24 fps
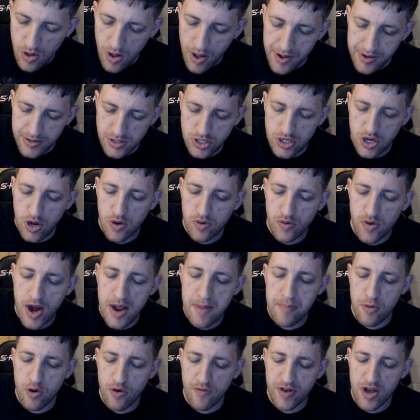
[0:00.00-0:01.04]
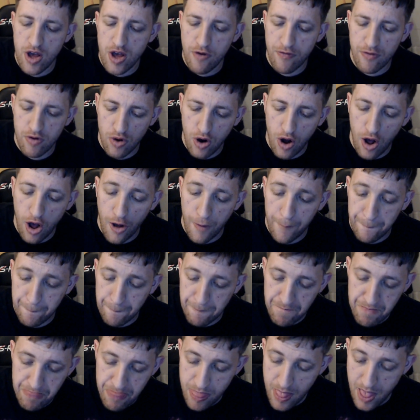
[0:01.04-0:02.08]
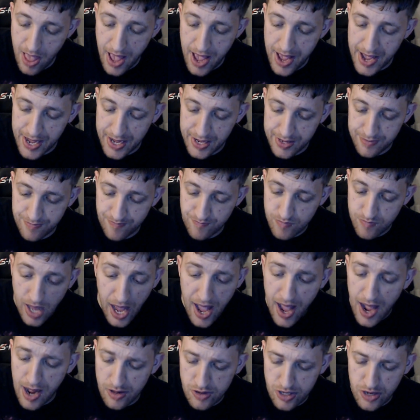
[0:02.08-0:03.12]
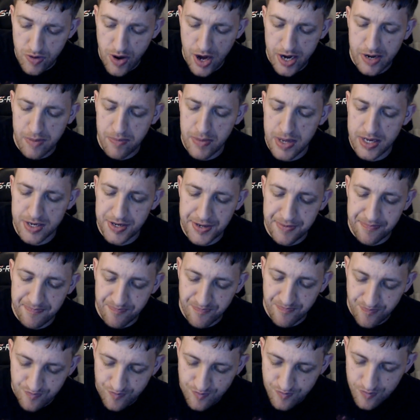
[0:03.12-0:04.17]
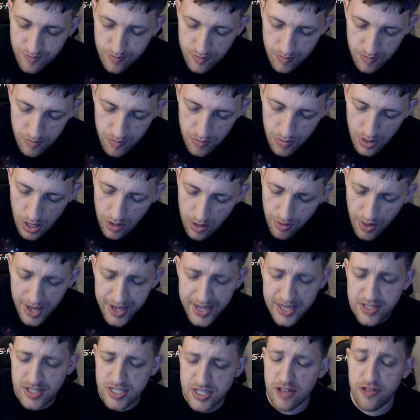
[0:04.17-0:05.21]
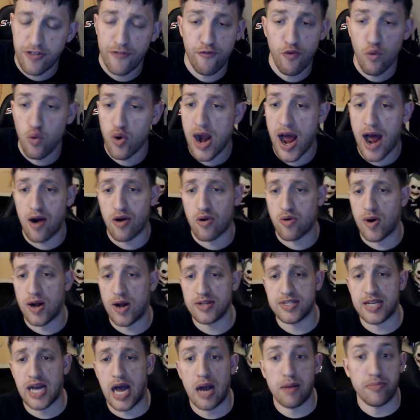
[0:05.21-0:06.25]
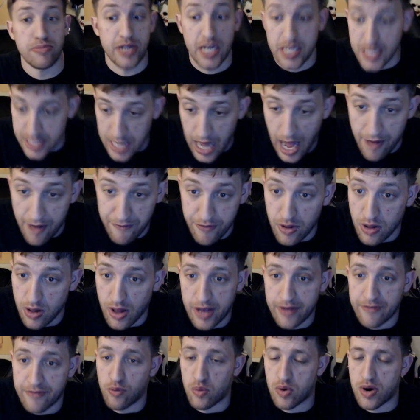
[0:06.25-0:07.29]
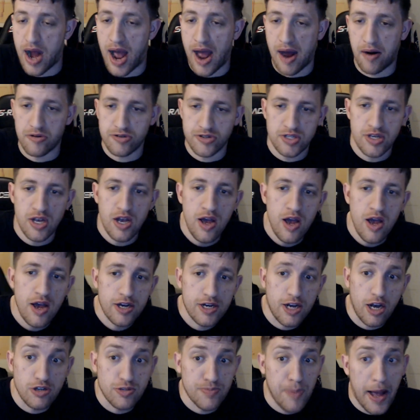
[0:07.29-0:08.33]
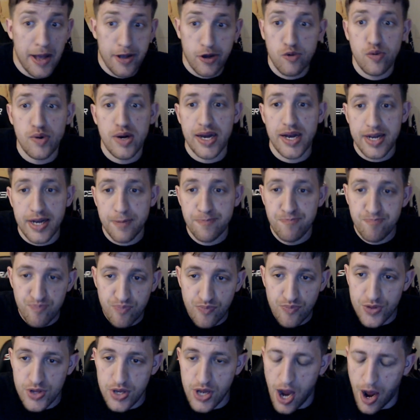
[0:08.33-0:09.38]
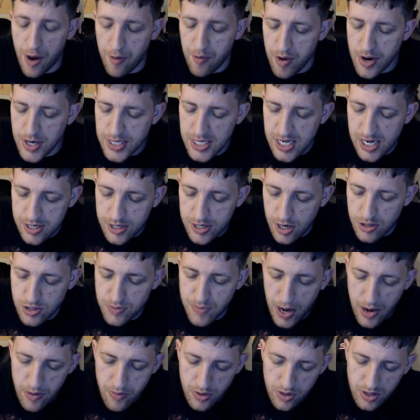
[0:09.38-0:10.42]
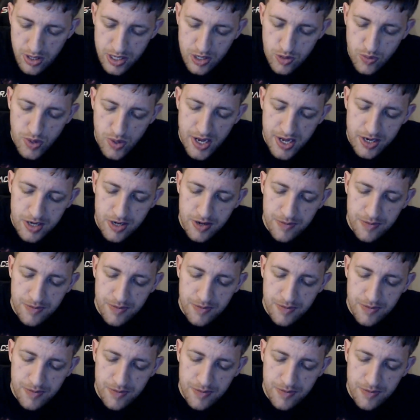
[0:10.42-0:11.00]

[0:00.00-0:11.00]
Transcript: So great movie overall, and I highly recommend it. Like I said, the four-hour runtime does not feel like four hours. Goes by quick, you know, goes by really quick.